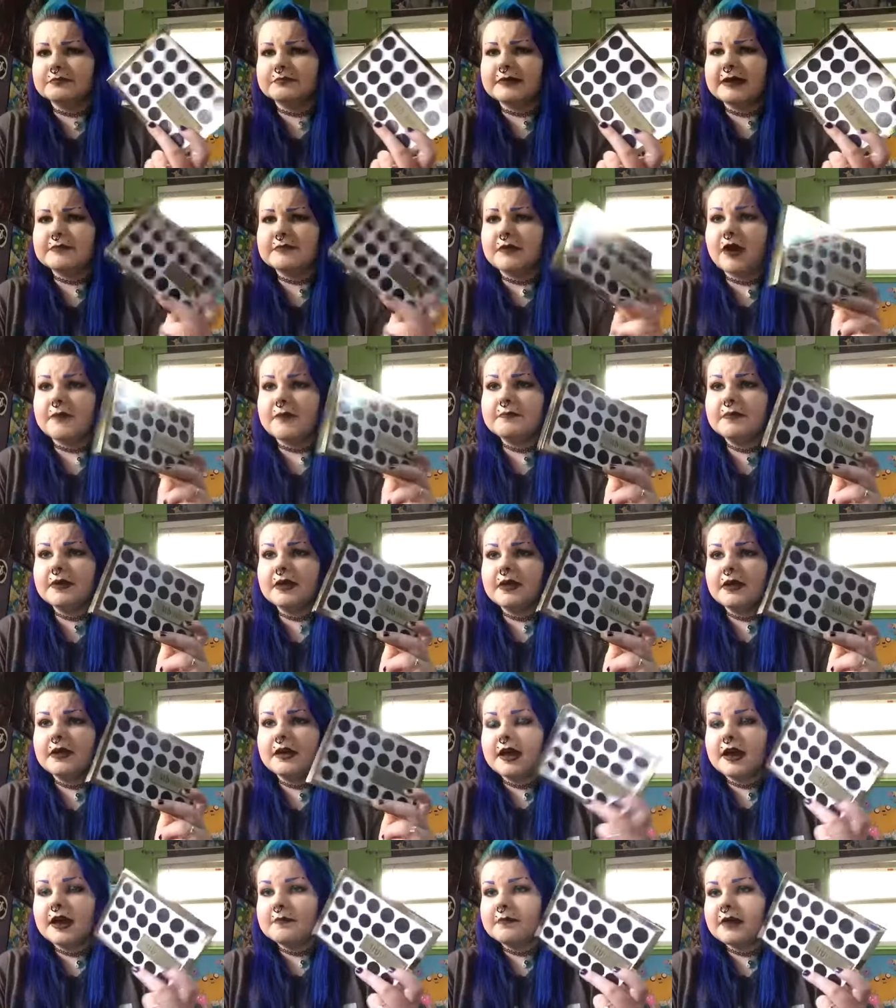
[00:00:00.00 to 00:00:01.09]
My mom
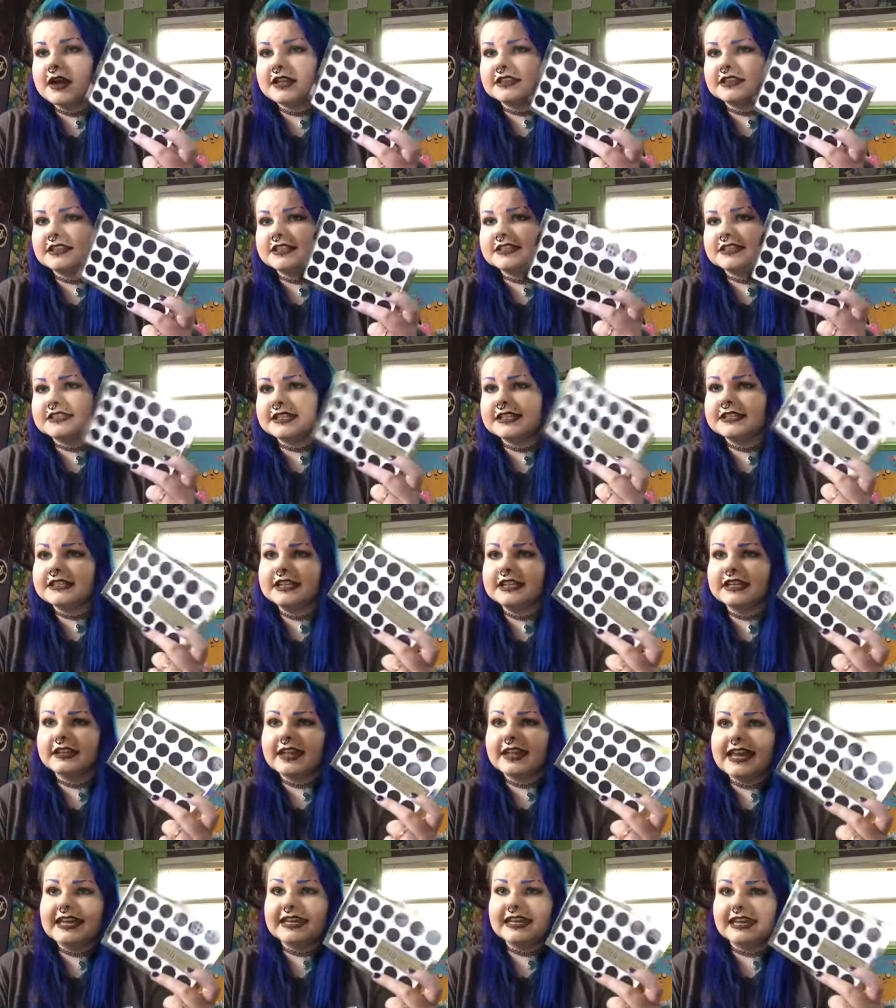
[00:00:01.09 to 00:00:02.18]
bought this and didn't
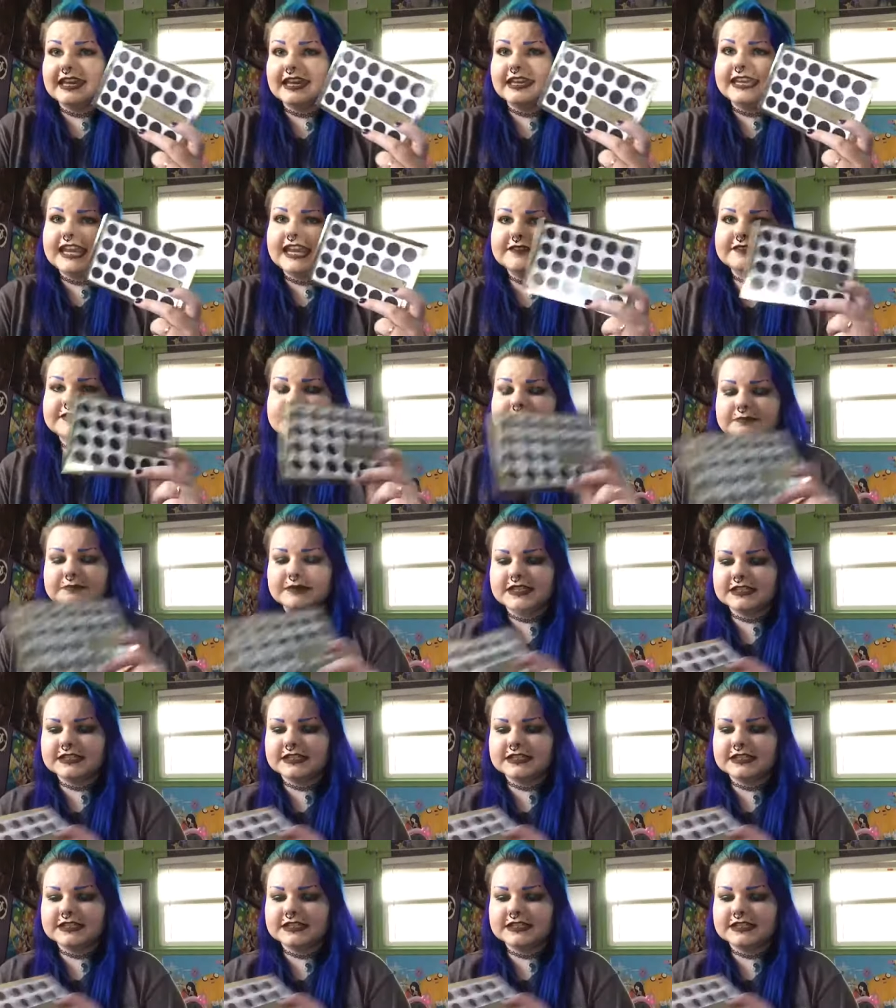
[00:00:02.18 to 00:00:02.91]
like it and gave it to me.